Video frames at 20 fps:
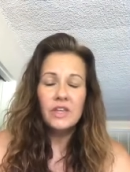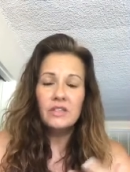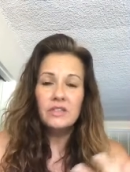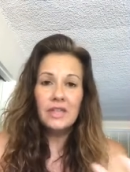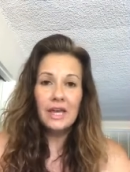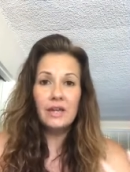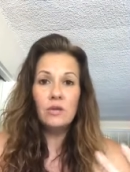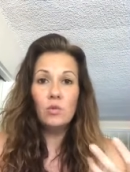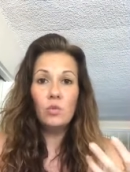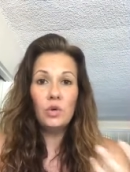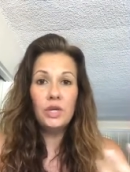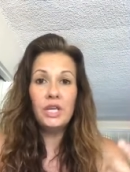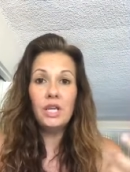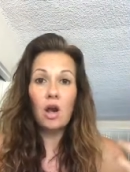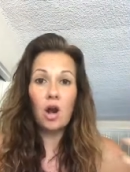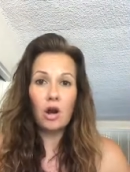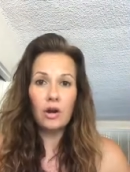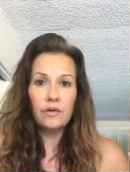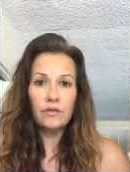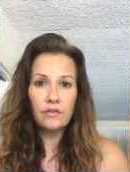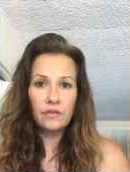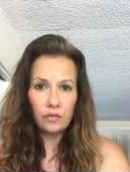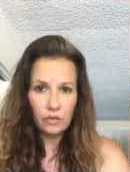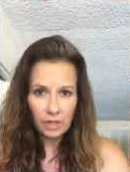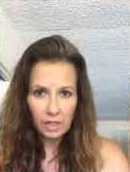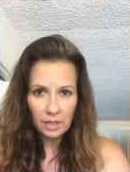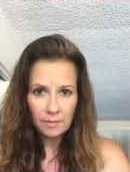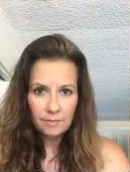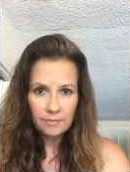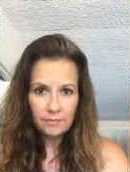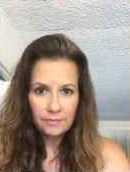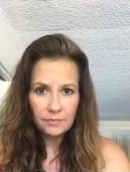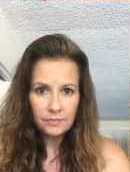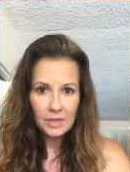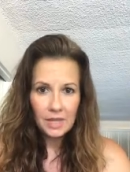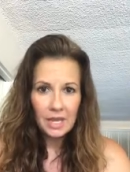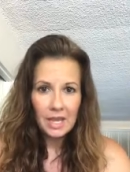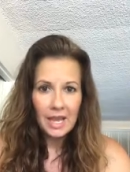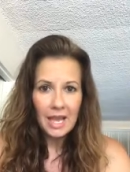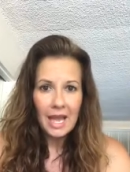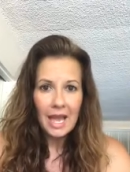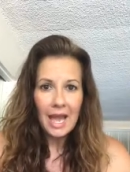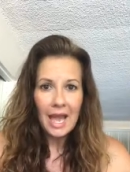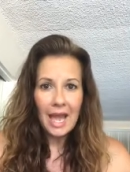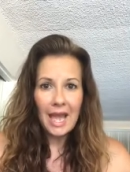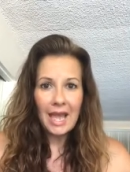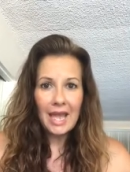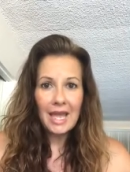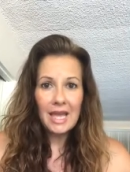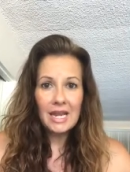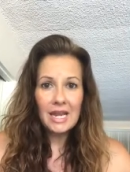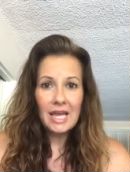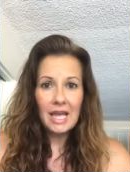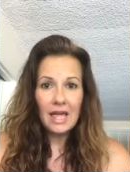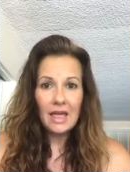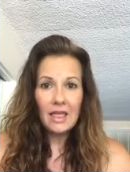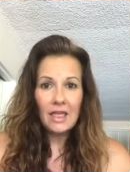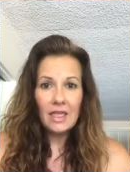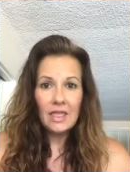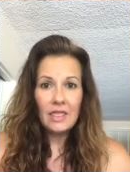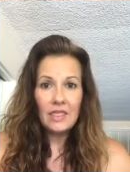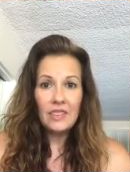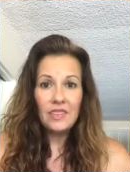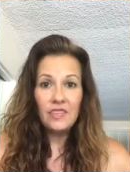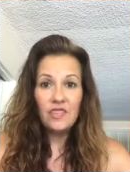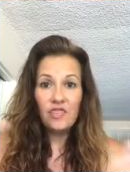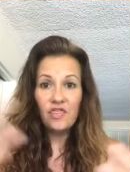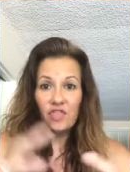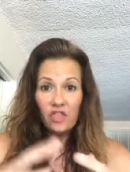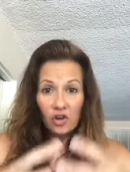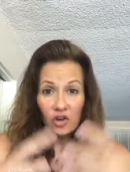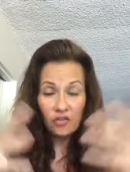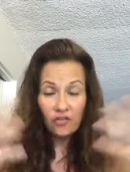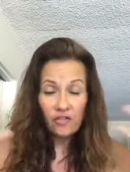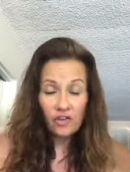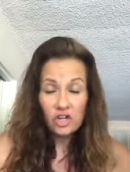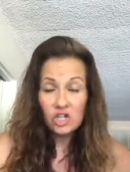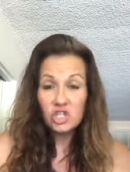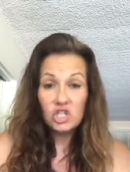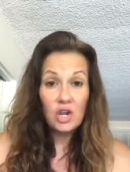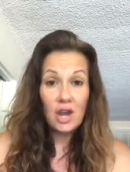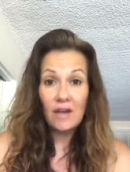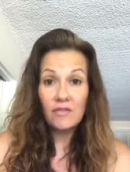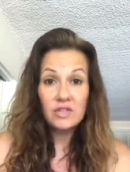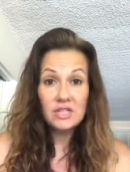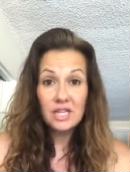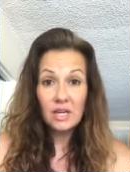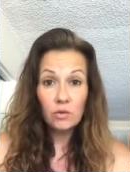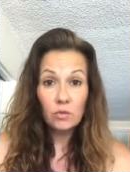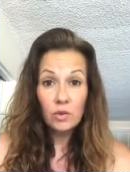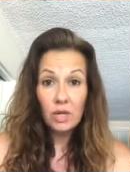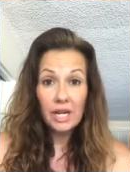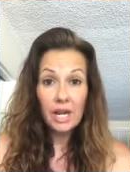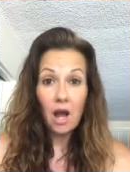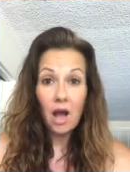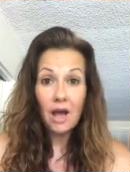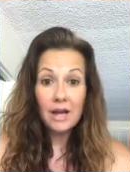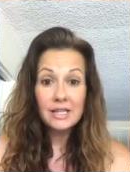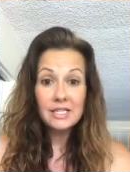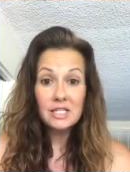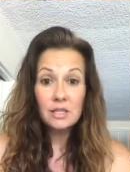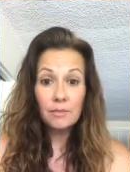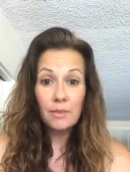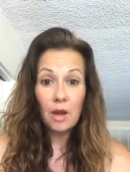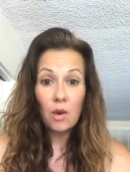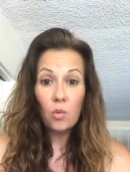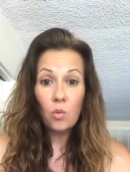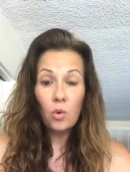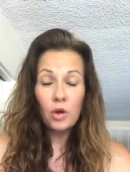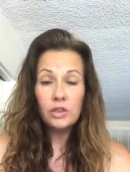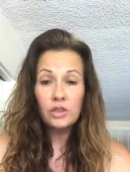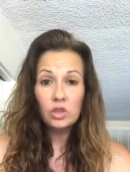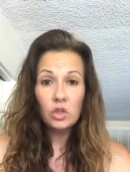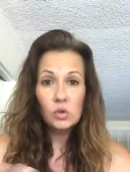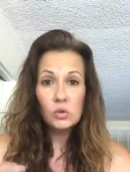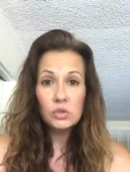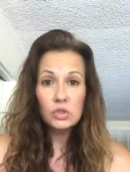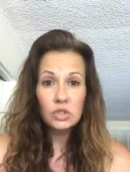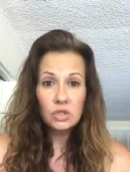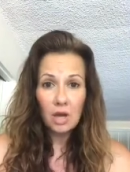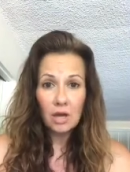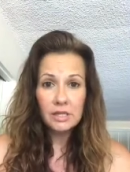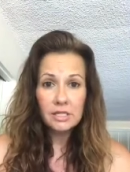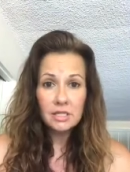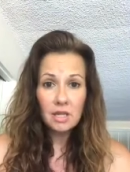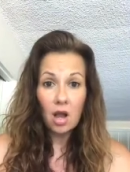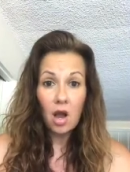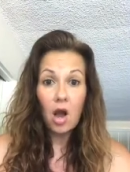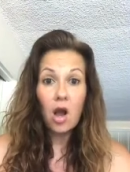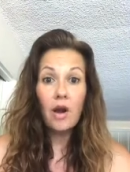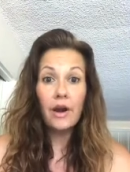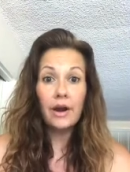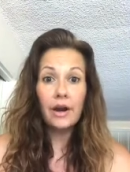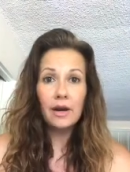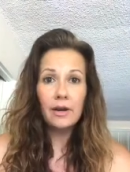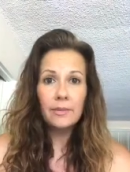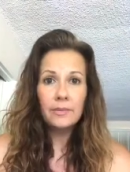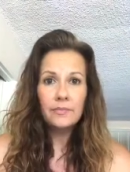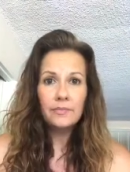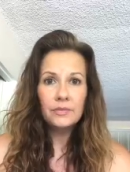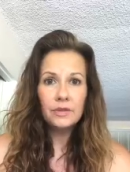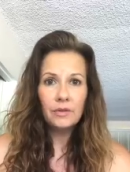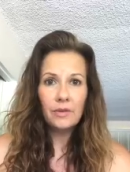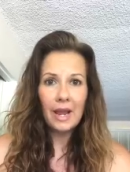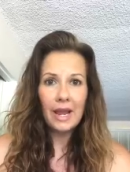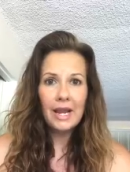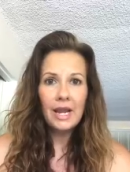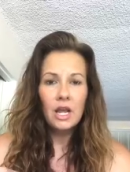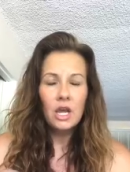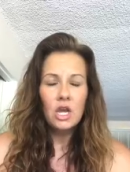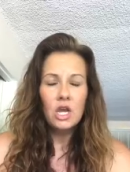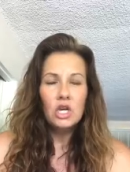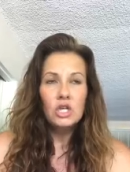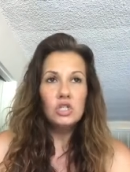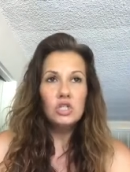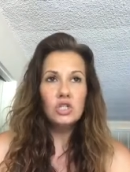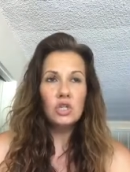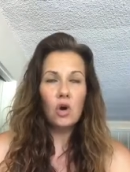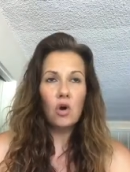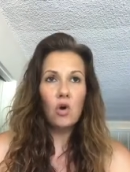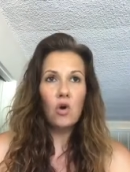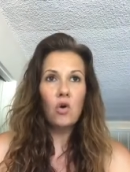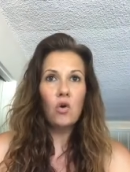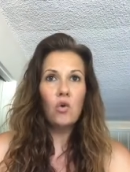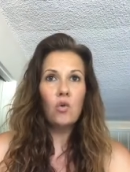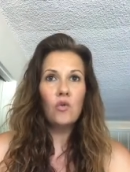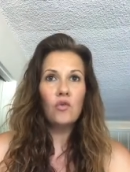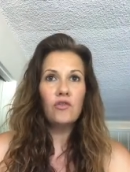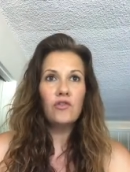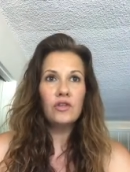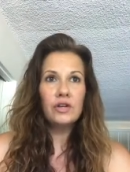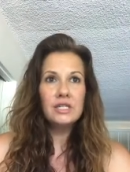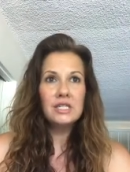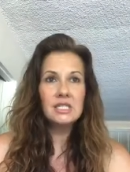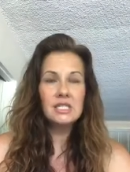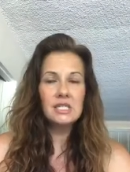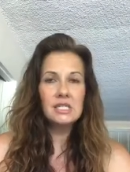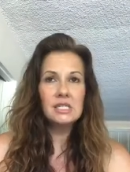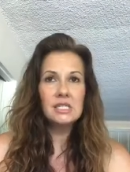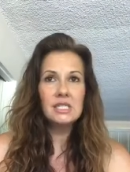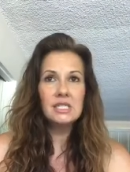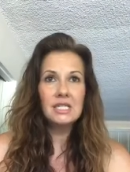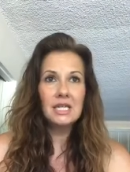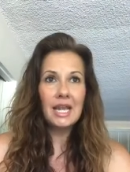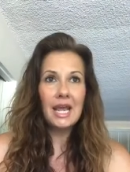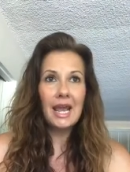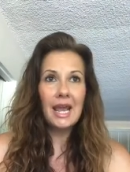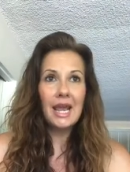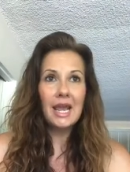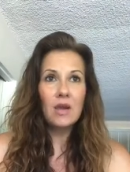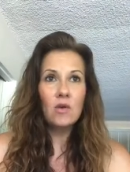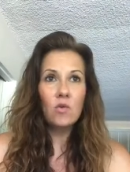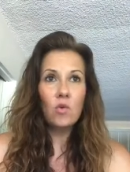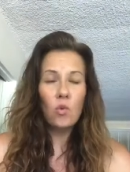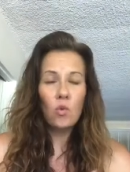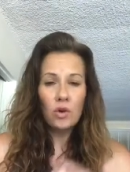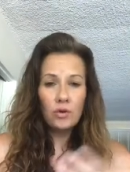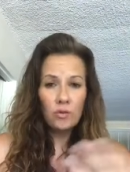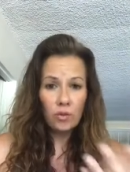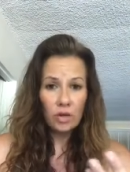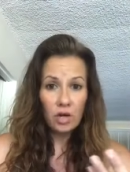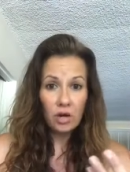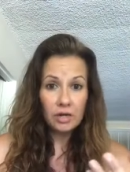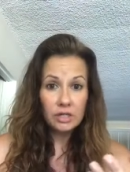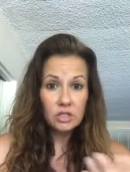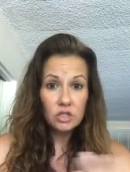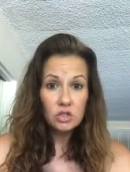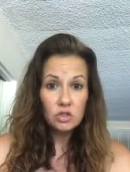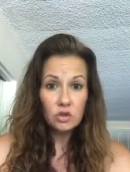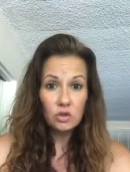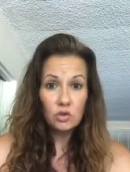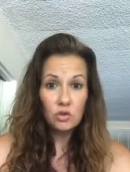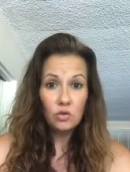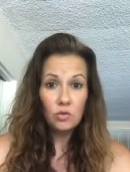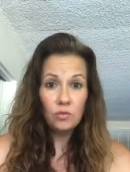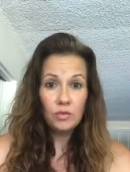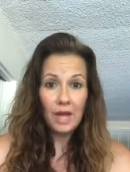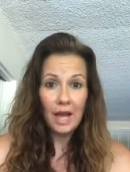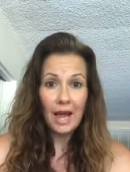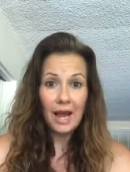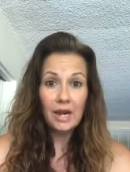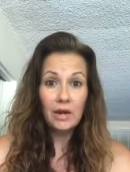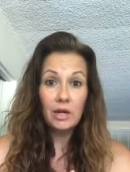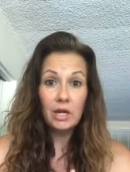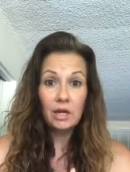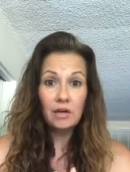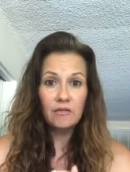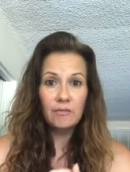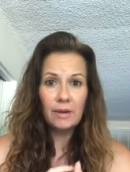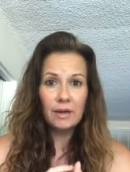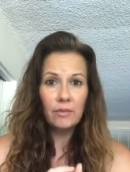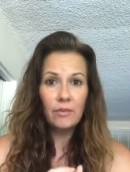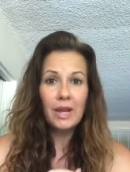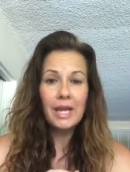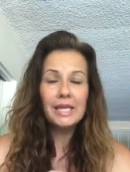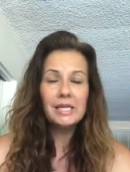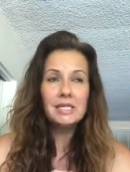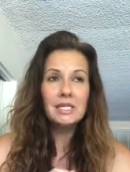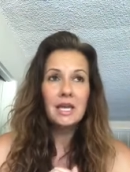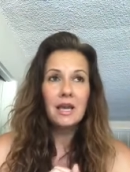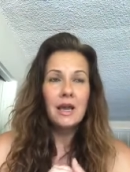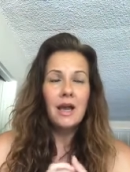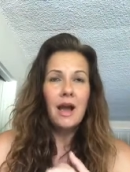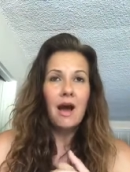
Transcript: then we are free. And first, you have to get really honest about what those thoughts are, right? So, for instance, today, in regards to the hiring of my rent,